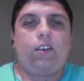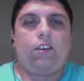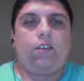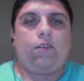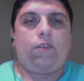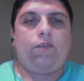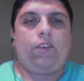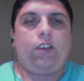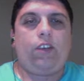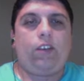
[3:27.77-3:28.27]

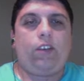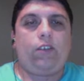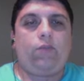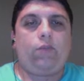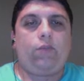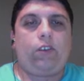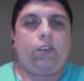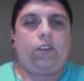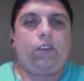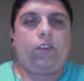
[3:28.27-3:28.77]
field,
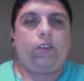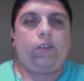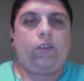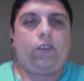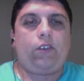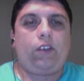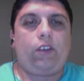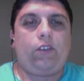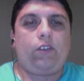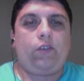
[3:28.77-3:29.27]
what you
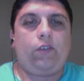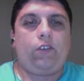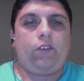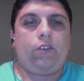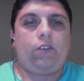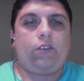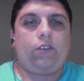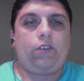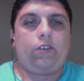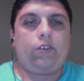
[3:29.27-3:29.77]
can do is
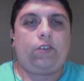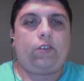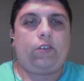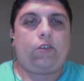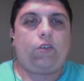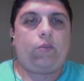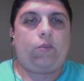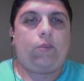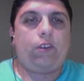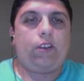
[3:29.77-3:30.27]
just
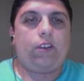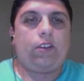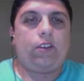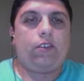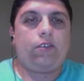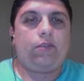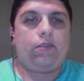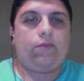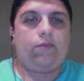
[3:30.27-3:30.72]
copy this